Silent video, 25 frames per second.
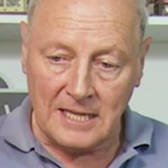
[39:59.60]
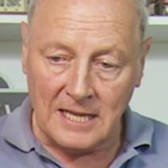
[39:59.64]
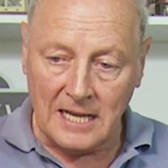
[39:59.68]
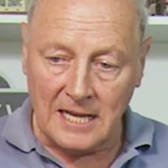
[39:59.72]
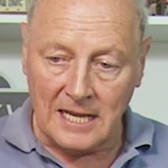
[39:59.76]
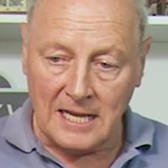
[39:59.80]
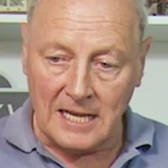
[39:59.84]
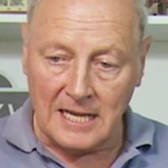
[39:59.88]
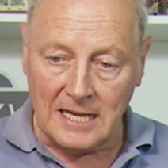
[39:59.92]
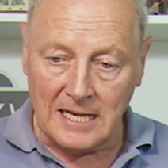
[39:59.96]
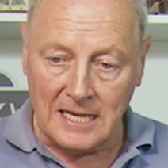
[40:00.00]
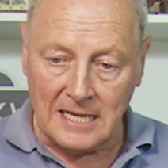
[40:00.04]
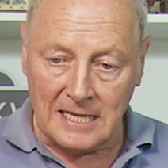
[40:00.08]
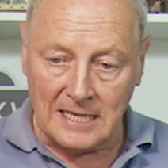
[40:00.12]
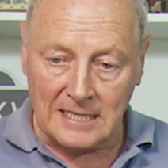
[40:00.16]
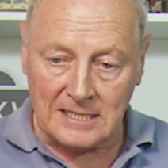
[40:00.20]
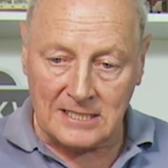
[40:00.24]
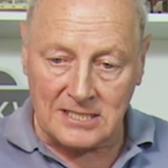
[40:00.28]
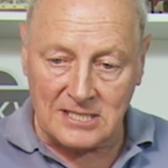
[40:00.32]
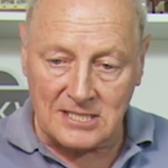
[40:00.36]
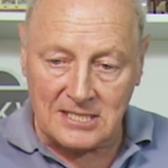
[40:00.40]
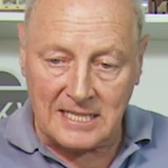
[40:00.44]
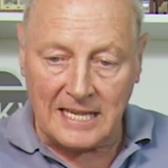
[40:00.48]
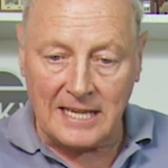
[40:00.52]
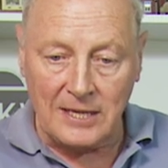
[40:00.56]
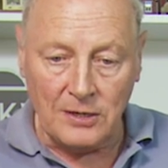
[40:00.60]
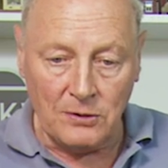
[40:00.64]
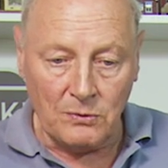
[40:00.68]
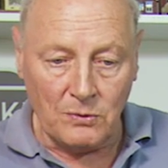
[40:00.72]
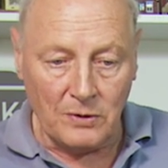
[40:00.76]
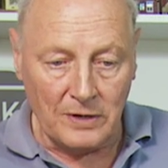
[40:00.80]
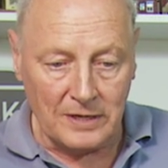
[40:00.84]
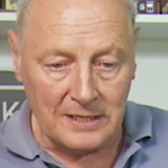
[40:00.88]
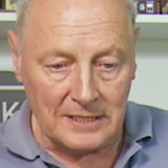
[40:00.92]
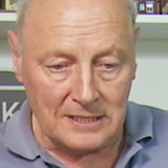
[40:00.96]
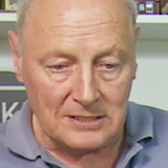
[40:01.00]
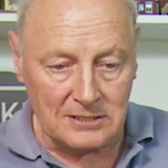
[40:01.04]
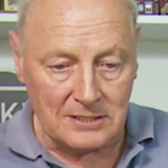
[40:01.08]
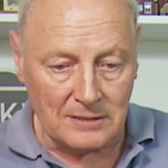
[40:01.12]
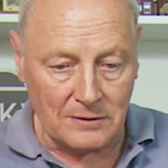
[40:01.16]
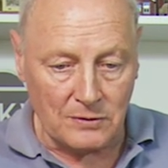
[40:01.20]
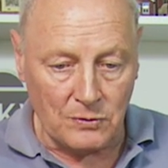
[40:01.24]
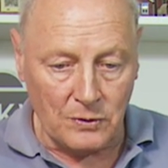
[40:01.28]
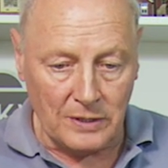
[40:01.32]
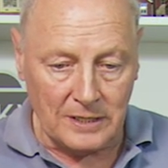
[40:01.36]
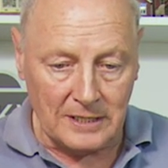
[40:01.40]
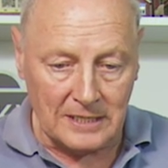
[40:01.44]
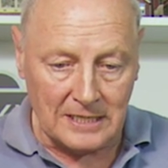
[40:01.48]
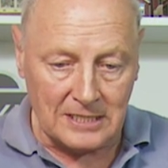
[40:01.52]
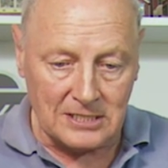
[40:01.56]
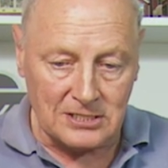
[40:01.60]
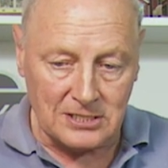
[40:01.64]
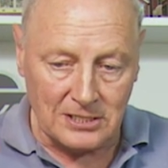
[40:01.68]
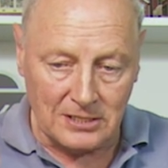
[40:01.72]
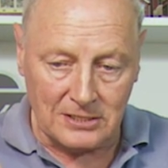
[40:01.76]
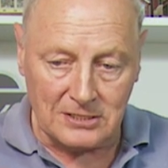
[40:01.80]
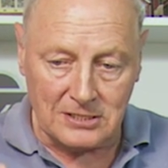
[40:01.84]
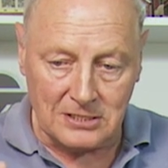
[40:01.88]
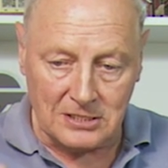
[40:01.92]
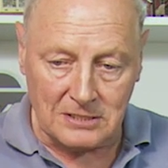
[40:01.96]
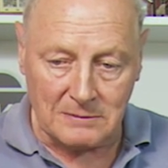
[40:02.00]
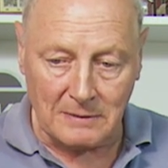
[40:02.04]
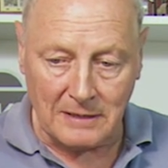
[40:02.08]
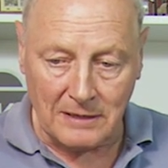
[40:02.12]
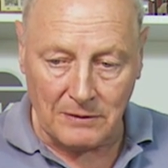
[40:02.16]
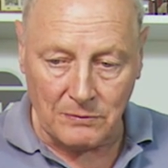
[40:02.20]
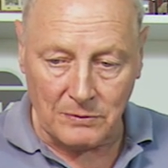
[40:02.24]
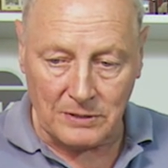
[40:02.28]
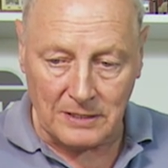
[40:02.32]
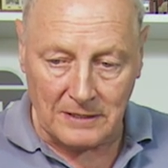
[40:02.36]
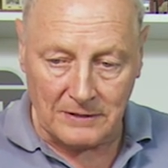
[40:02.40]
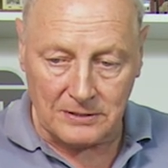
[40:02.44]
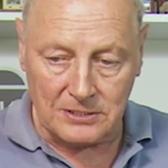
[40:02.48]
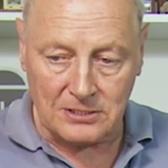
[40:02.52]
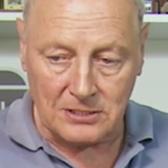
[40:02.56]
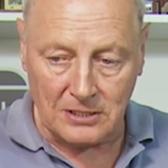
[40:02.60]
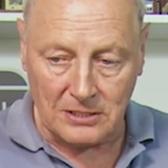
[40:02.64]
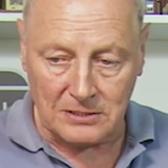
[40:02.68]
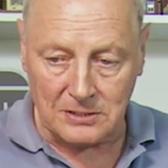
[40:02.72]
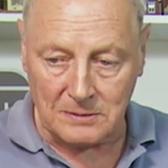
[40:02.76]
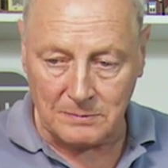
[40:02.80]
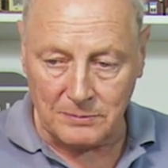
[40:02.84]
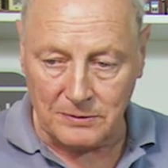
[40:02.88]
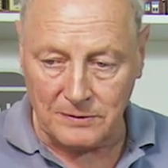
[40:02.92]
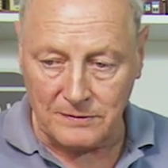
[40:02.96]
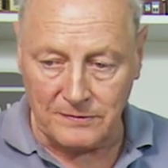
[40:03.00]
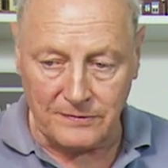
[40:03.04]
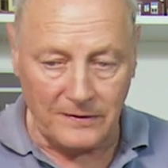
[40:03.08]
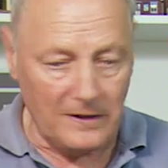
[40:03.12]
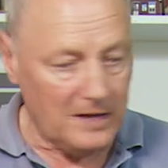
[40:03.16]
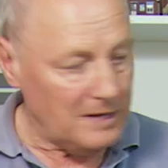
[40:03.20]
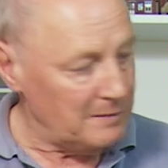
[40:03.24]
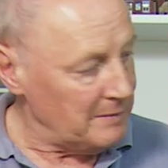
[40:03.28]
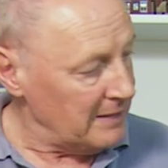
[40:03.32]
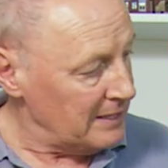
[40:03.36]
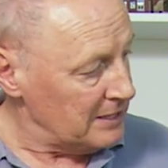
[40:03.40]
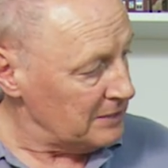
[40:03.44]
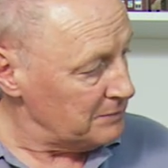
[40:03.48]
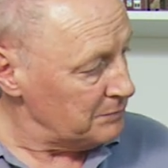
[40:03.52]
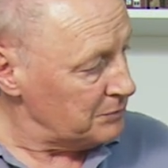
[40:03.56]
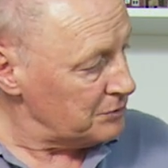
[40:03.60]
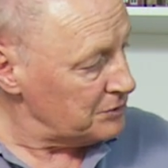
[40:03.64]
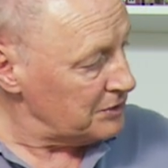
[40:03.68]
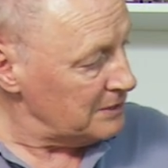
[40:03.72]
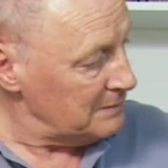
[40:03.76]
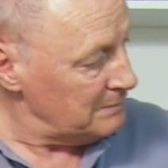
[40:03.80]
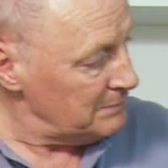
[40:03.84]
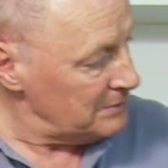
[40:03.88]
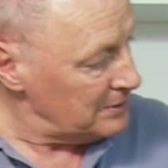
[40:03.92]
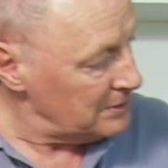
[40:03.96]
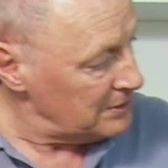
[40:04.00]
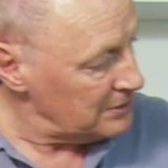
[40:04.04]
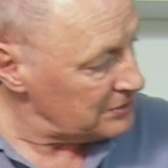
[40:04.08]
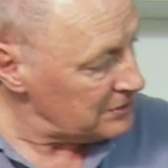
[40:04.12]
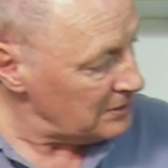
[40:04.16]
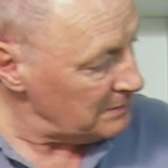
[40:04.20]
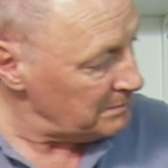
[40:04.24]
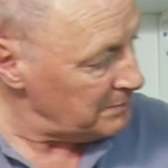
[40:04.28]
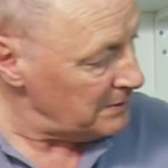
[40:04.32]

Uh, scale wise, I'm quite excited about when I start to put farm animals in because I'll